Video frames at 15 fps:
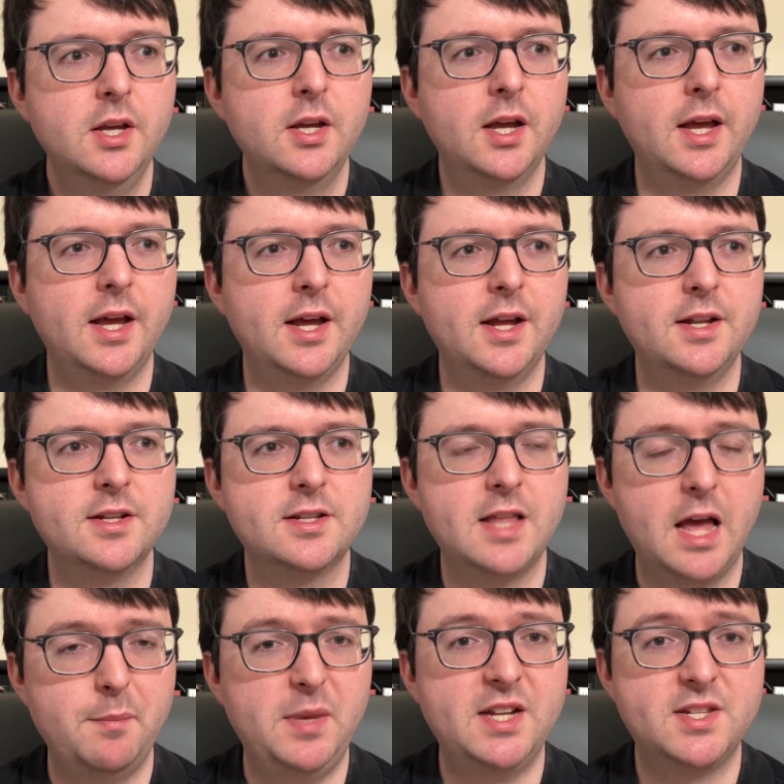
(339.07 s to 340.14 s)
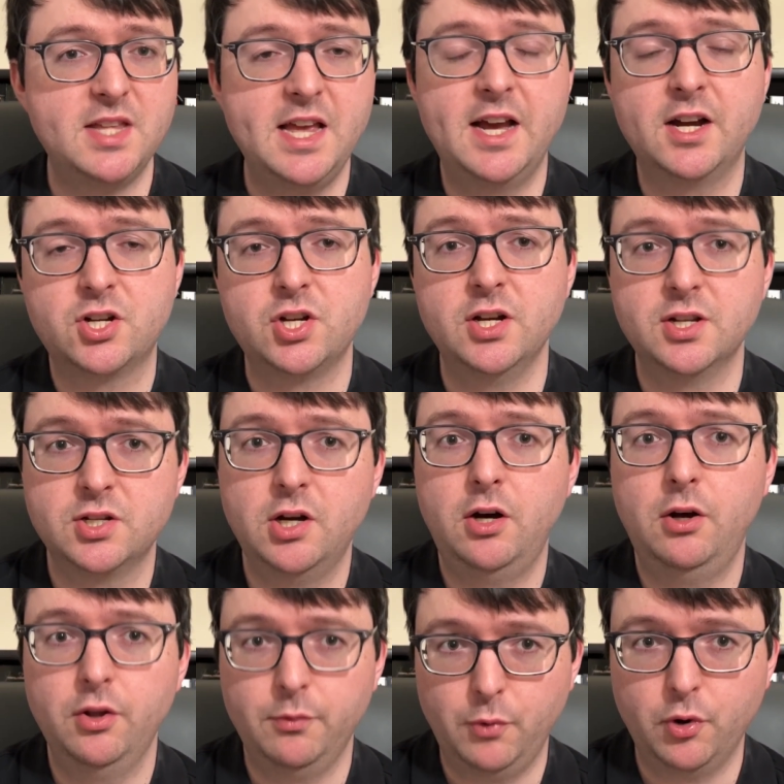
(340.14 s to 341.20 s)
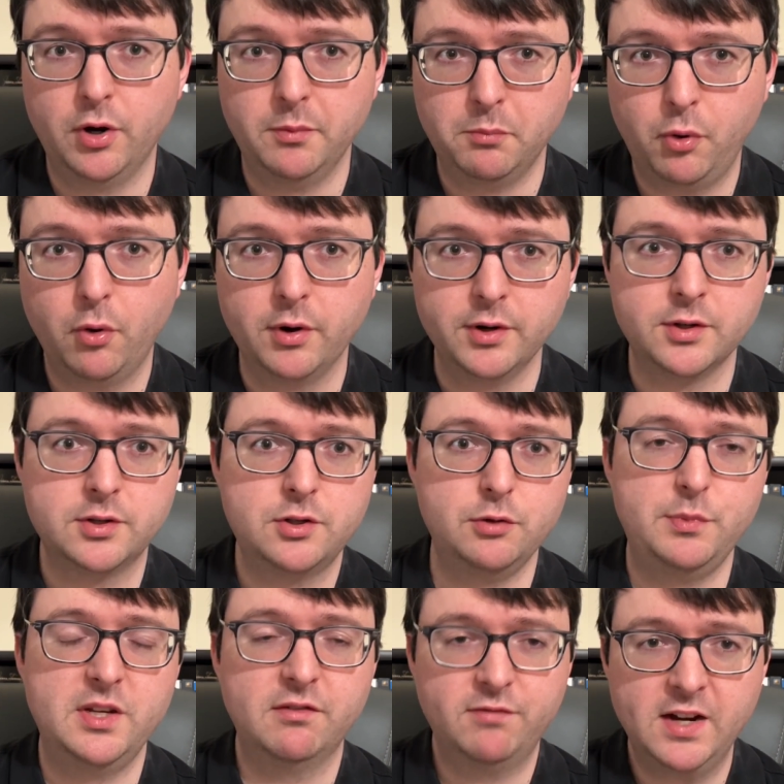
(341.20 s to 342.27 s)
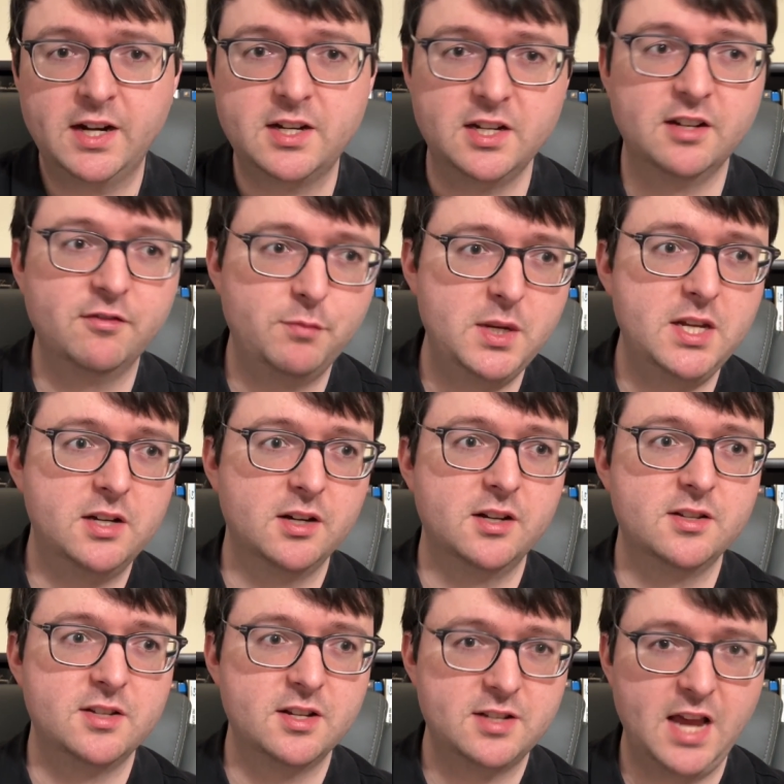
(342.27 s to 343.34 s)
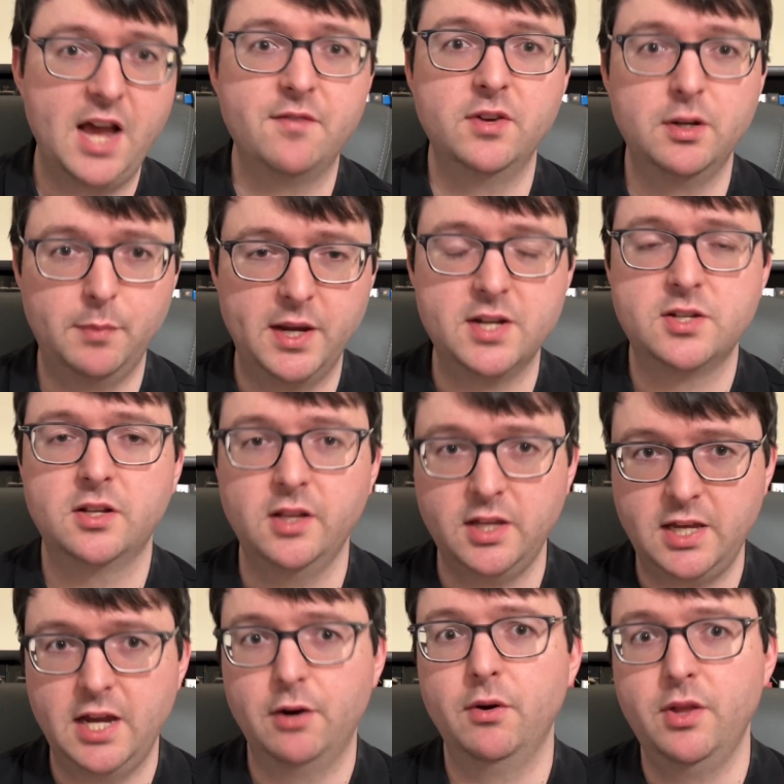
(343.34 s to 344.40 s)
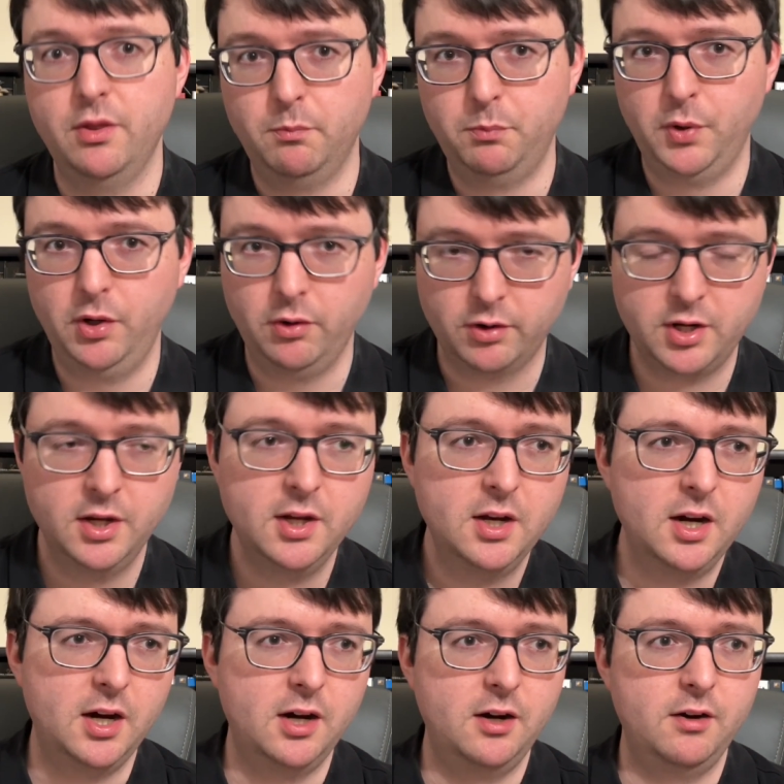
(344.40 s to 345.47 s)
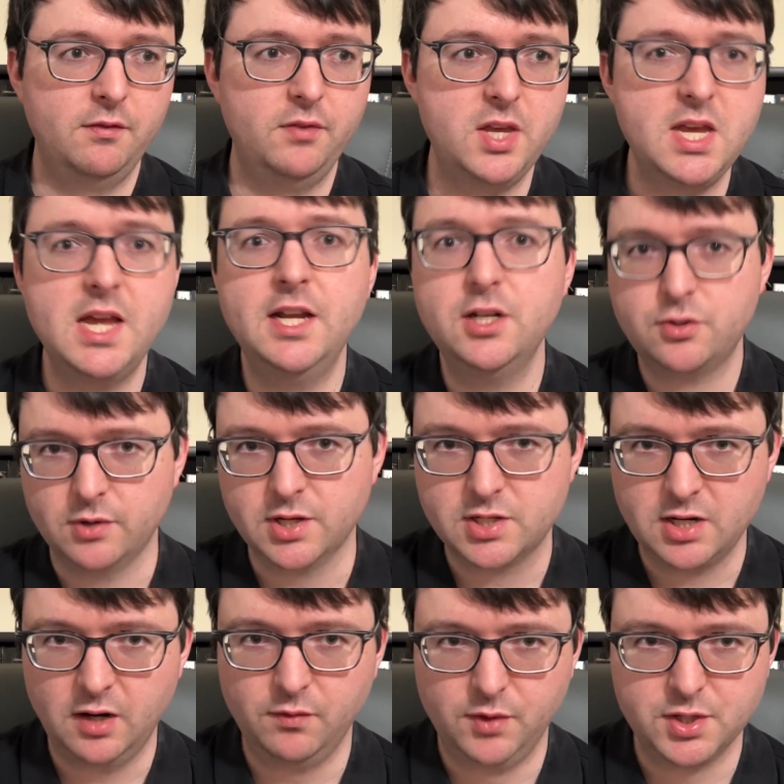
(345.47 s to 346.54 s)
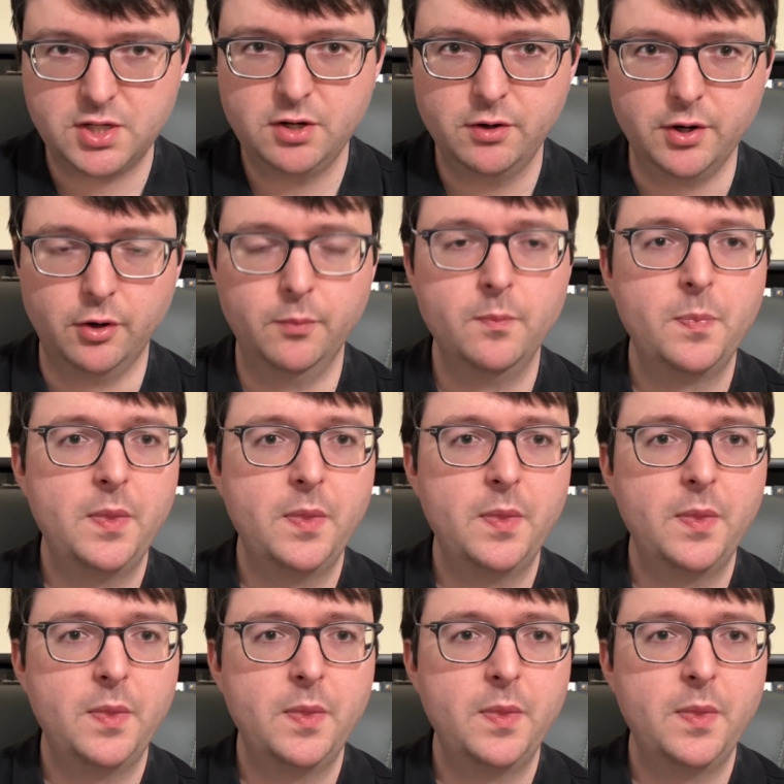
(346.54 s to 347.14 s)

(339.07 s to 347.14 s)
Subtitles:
And that means the action is all the more important to be effective because it's having to basically carry the bulk of the interest of the serial.